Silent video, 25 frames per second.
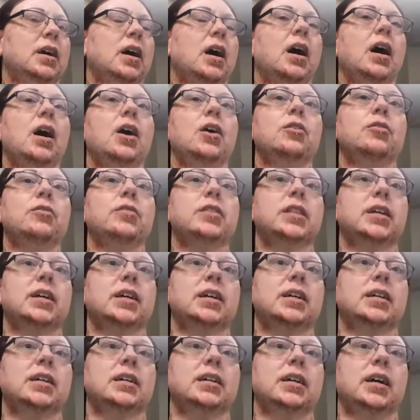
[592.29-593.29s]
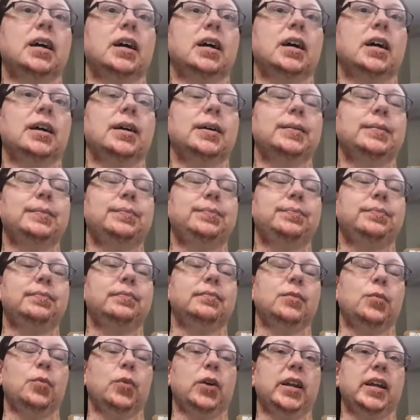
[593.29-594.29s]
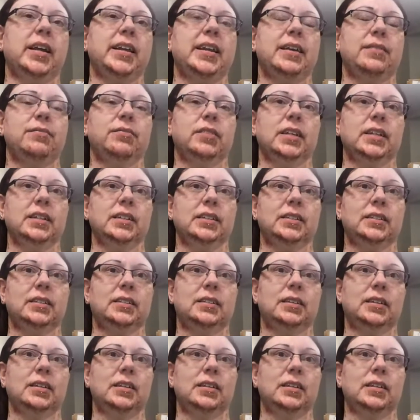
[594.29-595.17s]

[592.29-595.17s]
Oh, the one on Netflix.